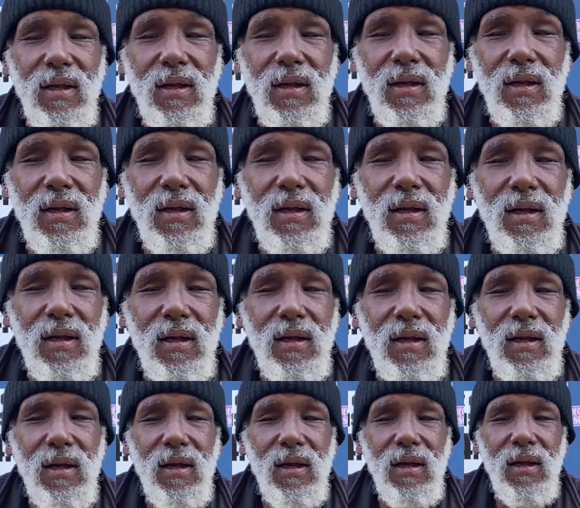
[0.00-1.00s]
or a
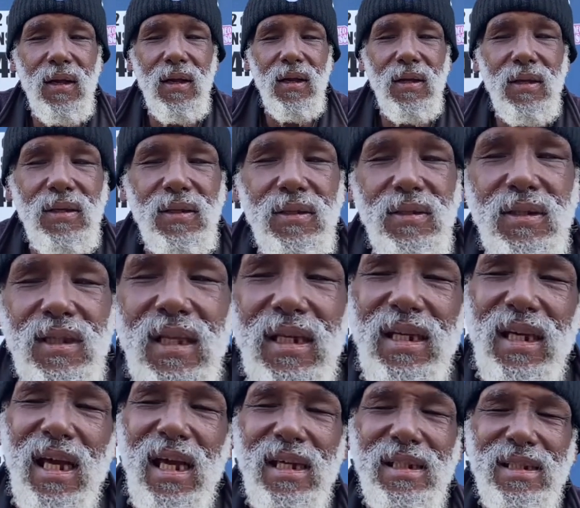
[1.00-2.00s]
house, or apartment? The
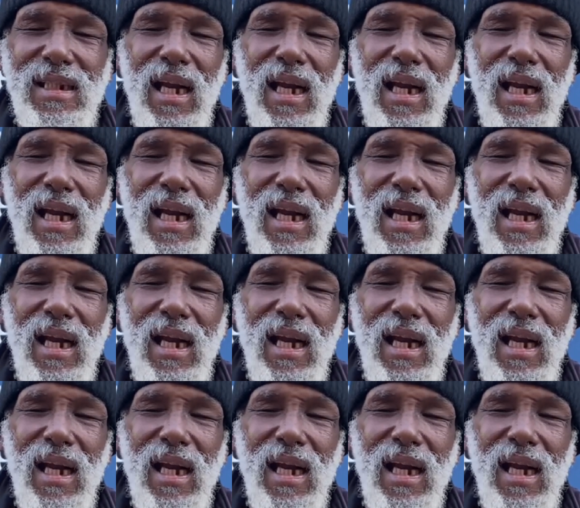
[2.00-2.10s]
or last